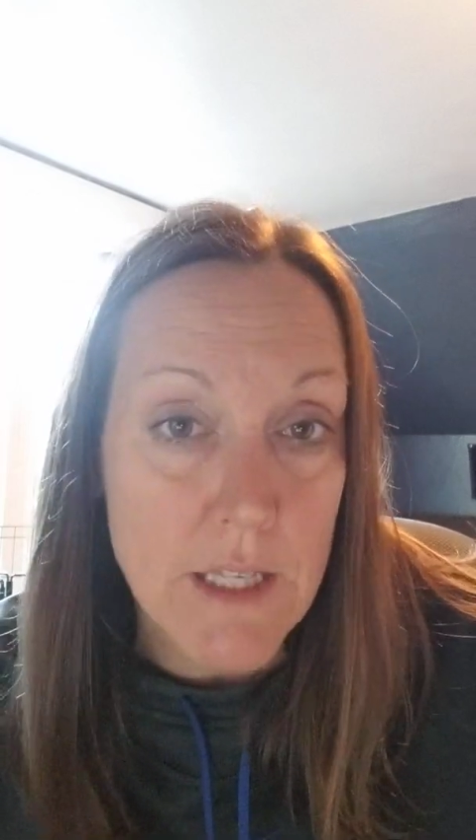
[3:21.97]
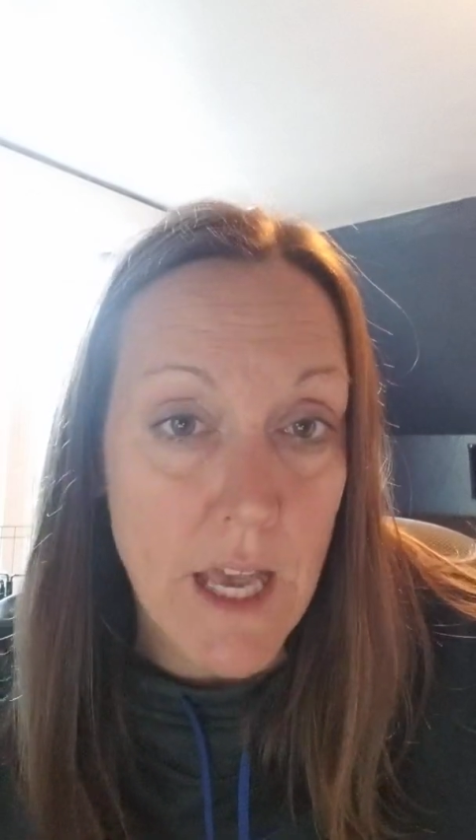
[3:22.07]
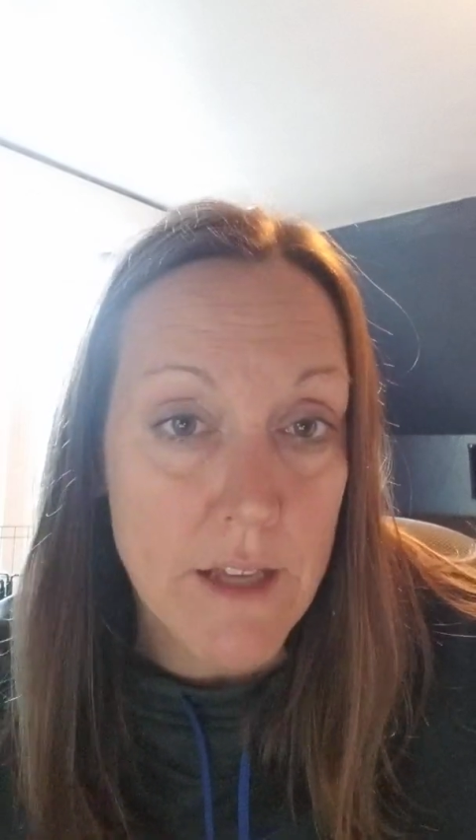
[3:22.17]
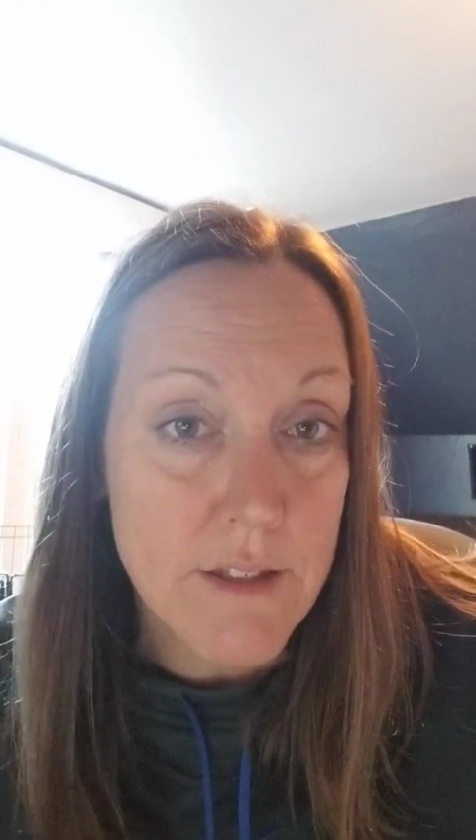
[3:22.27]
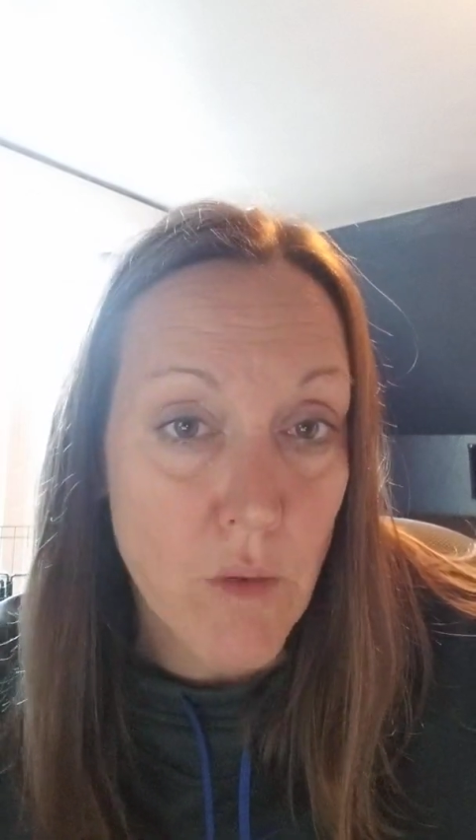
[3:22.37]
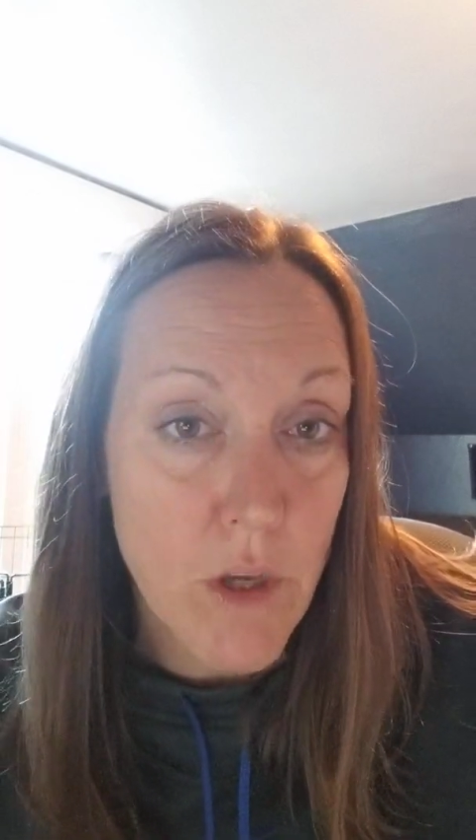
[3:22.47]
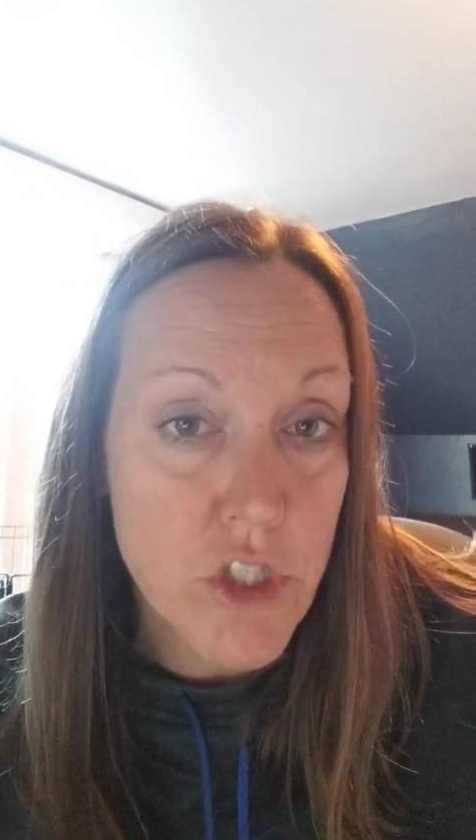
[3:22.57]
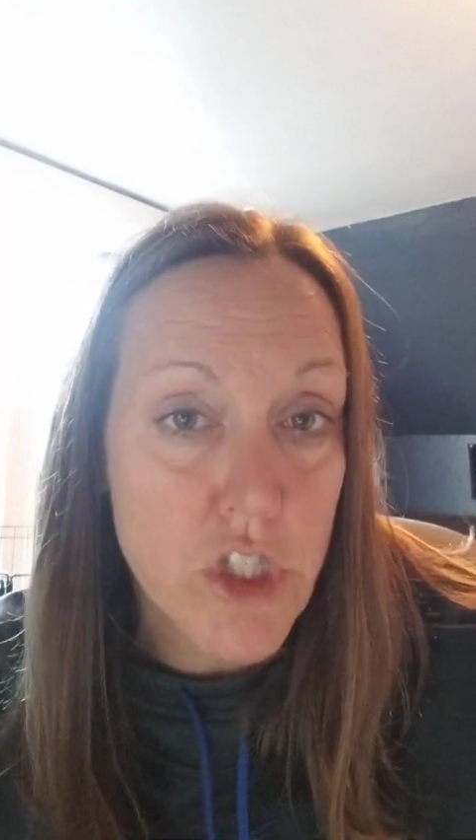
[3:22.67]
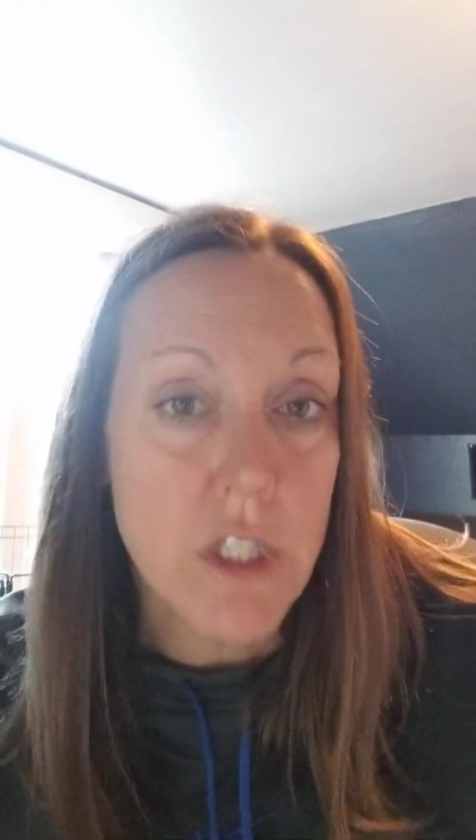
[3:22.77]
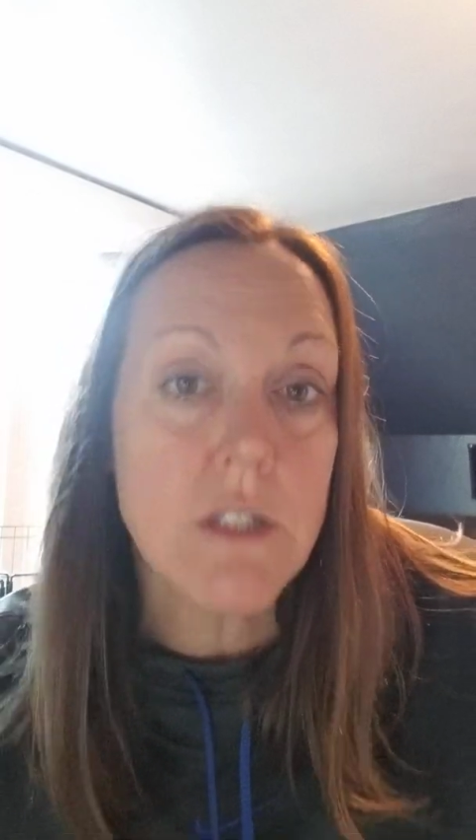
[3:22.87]
ask
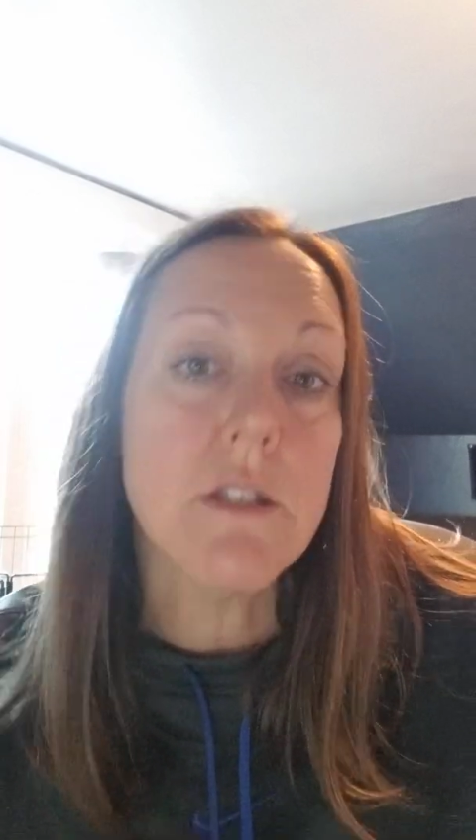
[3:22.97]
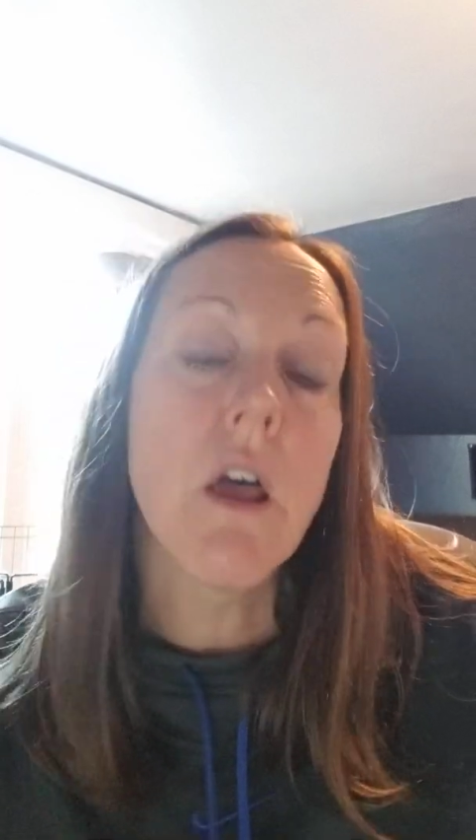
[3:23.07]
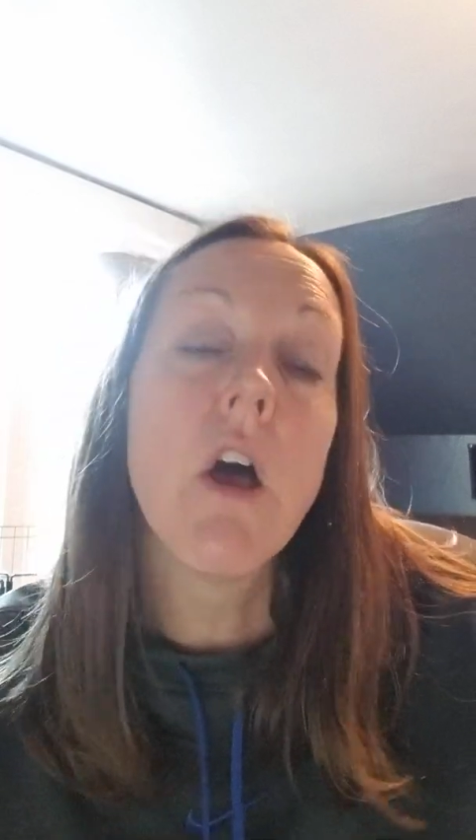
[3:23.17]
questions,